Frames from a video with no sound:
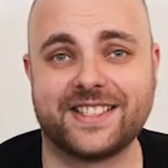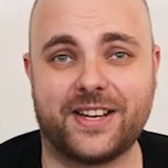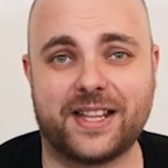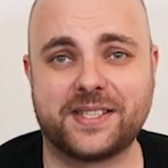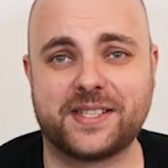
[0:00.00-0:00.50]
So
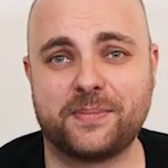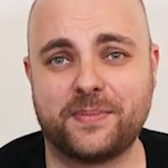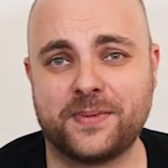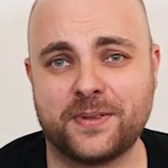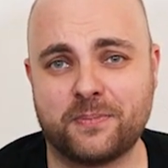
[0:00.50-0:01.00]
that's
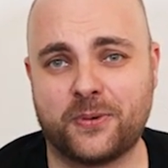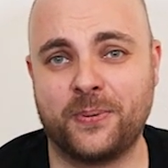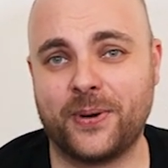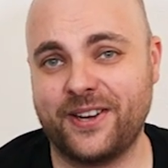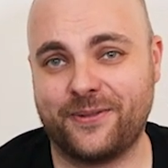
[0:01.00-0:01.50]
a
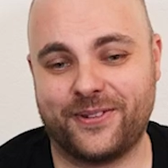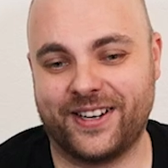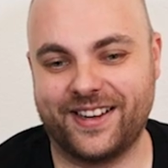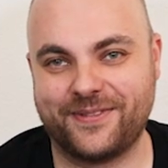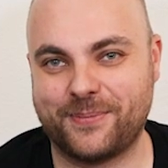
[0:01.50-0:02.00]

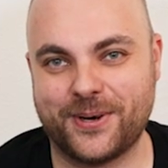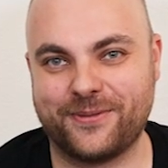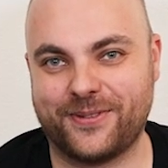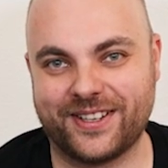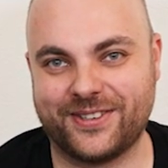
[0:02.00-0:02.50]
pretty
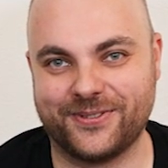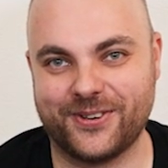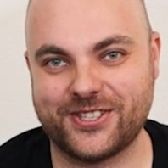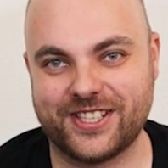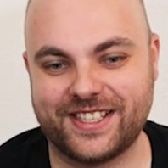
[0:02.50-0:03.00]
fun
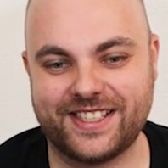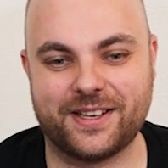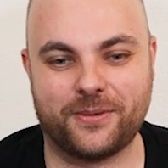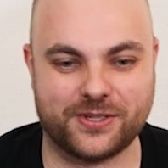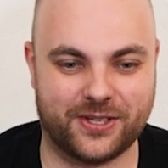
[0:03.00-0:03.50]
conversion I did.
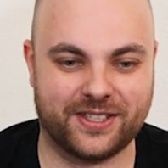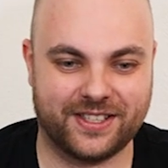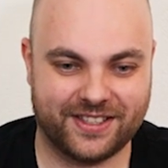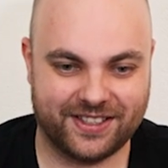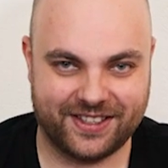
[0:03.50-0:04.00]
That was
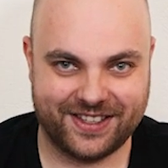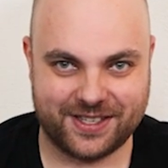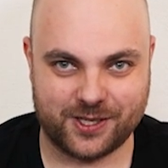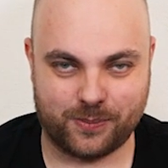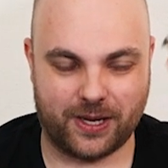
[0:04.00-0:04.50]

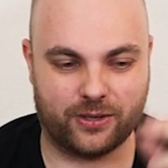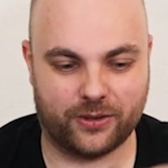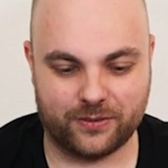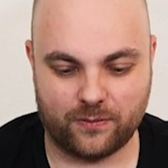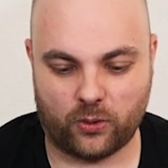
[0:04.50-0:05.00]
displayed
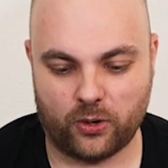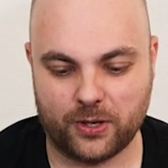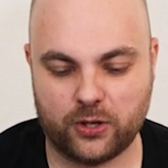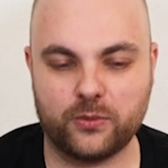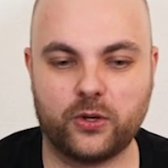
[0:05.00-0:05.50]
on
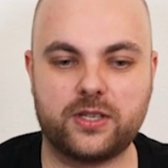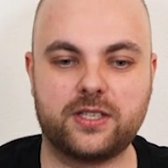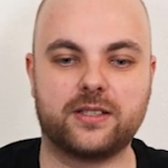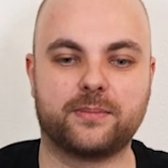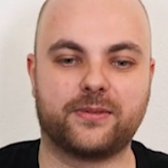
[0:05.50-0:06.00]
Warhammer
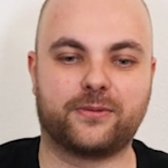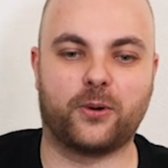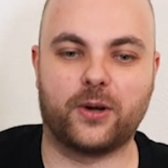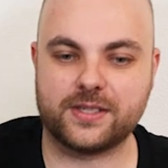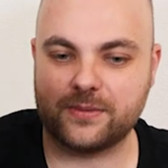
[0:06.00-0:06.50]
Community
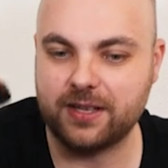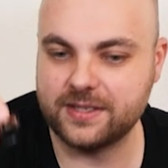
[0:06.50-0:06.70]
before as well.